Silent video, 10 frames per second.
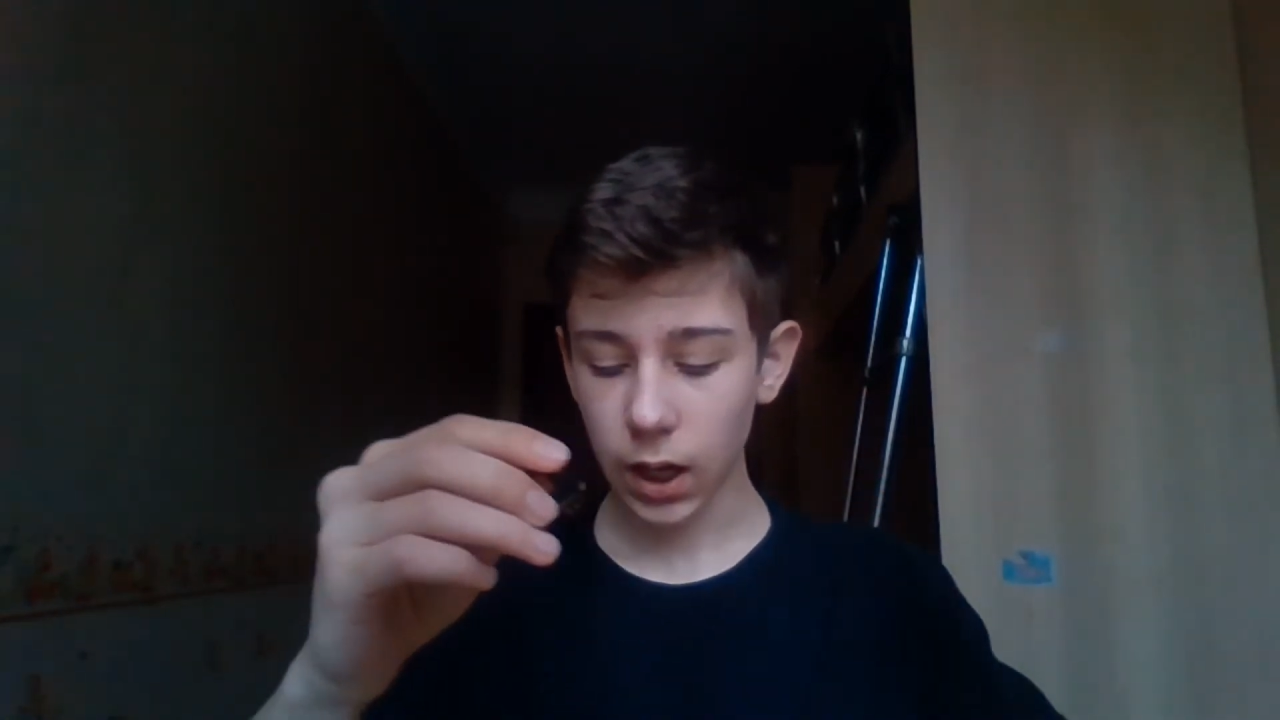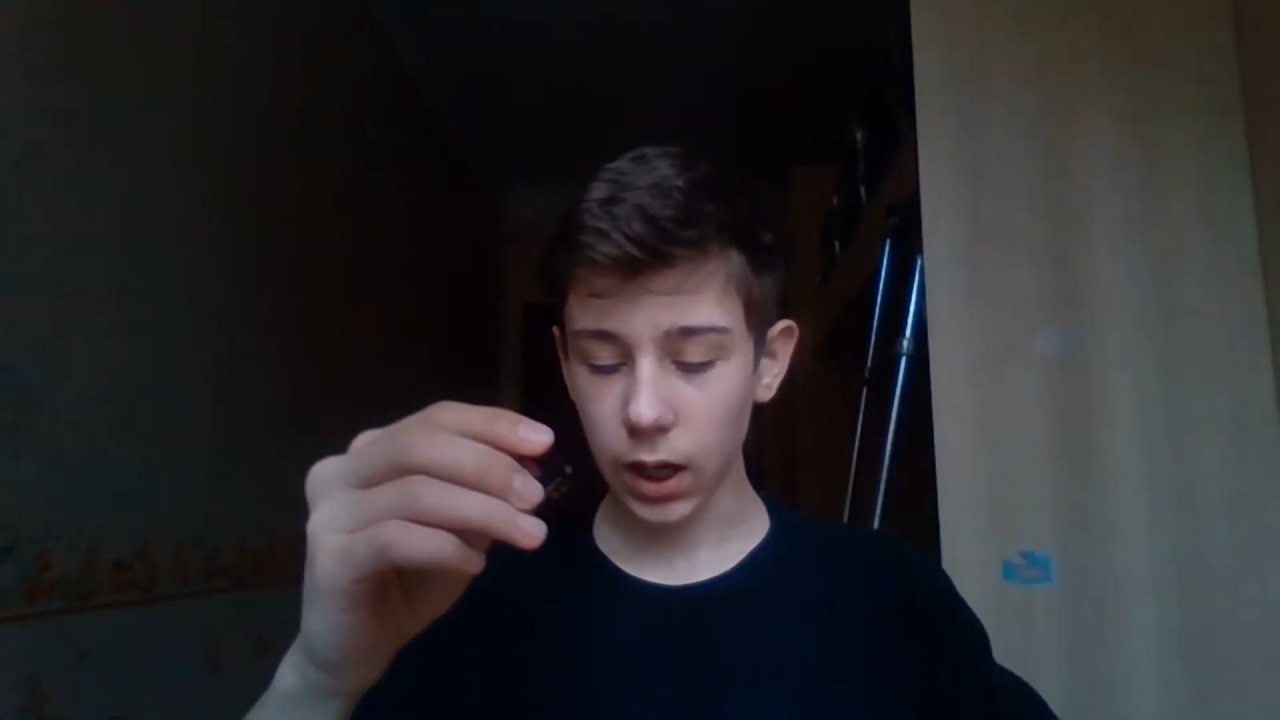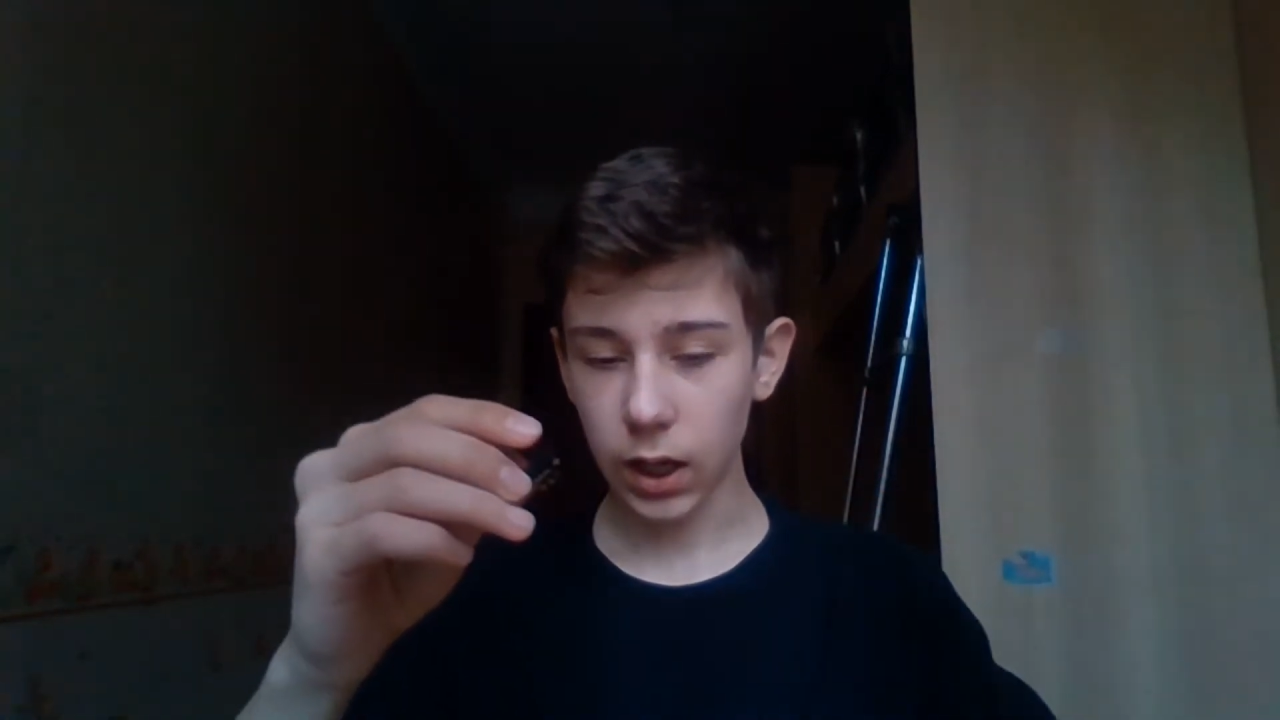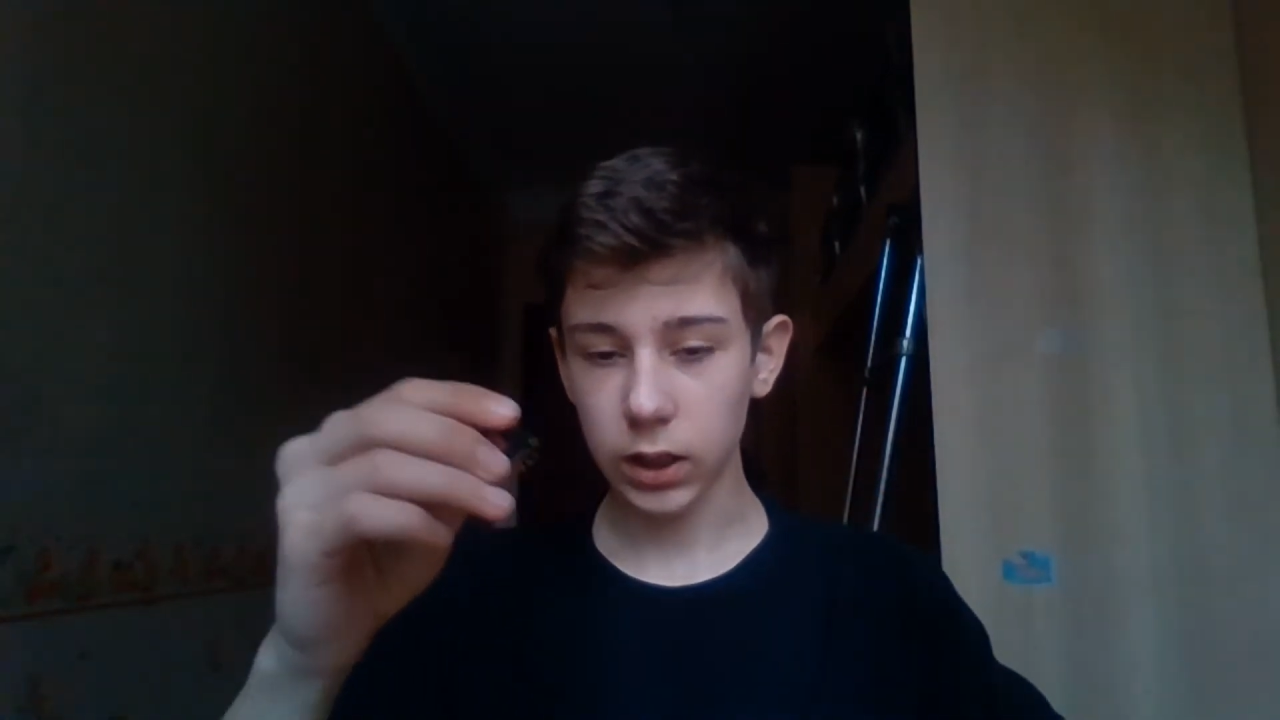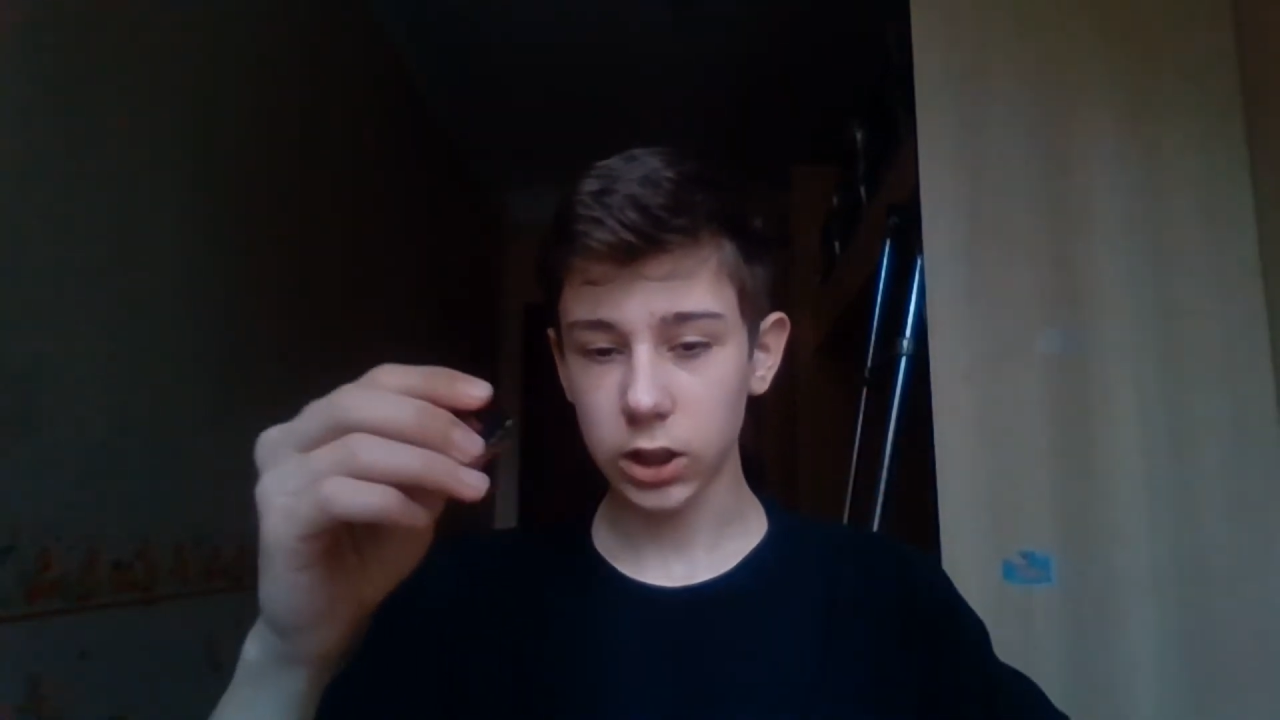and